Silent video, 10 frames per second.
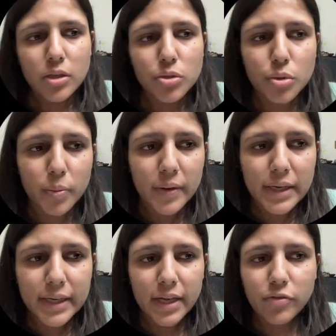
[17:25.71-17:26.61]
So we'll
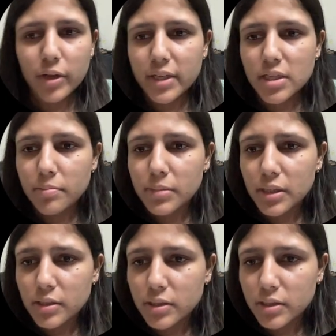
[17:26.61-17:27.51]
take, for example,
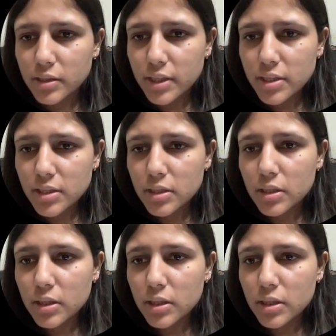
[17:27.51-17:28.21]
this,